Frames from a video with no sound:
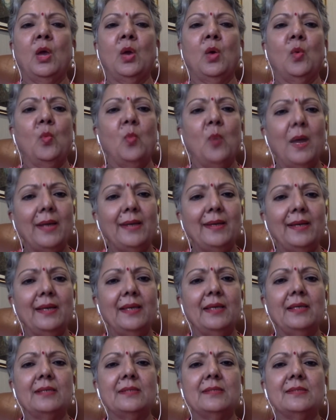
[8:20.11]
One
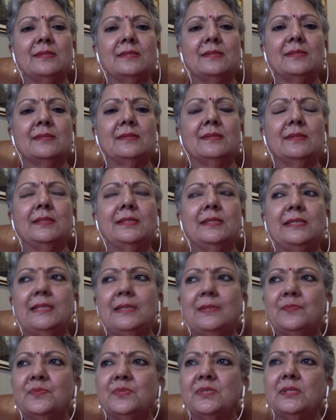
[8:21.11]
is the
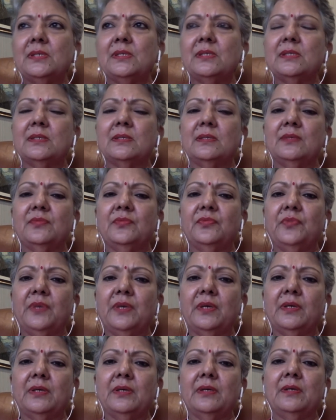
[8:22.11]
deep seated
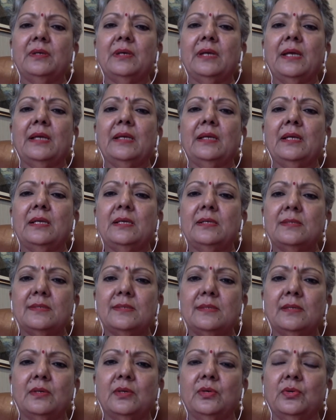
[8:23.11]
fear and
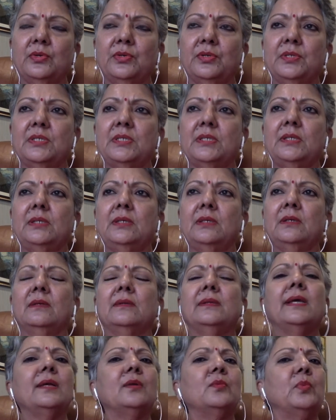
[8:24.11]
insecurity
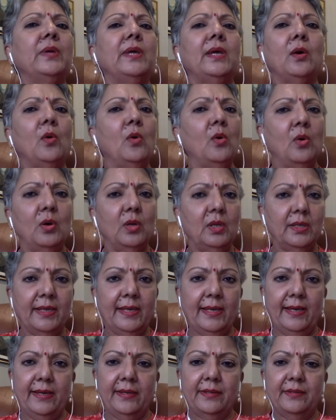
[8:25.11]
that we all
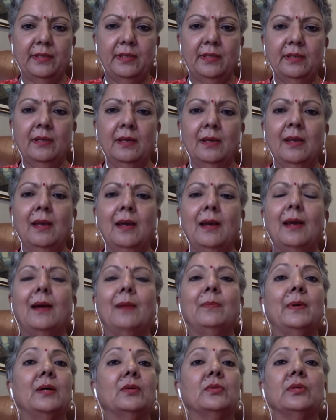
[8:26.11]
carry
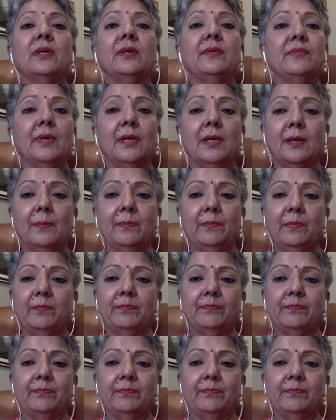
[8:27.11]
about giving up